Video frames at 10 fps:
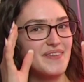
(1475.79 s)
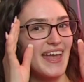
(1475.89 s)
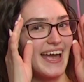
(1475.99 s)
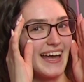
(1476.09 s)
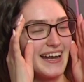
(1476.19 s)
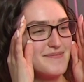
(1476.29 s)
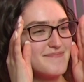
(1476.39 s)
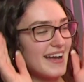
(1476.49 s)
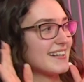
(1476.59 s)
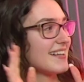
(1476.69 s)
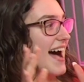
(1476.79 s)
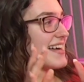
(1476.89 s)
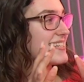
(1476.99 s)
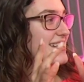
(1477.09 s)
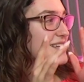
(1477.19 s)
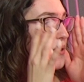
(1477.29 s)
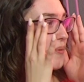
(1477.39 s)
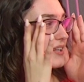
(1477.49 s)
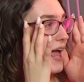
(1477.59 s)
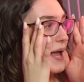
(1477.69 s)
and my glasses
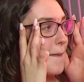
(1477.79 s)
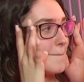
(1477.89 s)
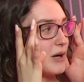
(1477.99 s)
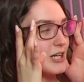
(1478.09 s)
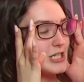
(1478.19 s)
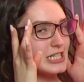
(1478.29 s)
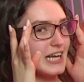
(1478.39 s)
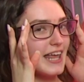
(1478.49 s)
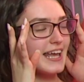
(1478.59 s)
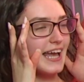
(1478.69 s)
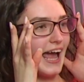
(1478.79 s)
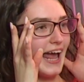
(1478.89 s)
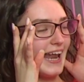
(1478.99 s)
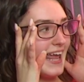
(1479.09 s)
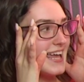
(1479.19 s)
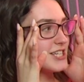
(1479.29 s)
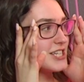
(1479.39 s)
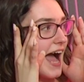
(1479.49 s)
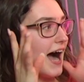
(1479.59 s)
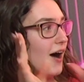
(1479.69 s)
were like pushed like an inch
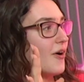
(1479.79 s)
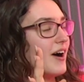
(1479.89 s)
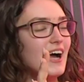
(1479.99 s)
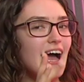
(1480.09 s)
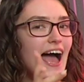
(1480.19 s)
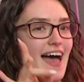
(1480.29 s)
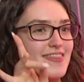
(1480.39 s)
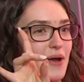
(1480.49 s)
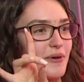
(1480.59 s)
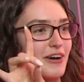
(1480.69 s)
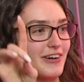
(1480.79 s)
out, and they were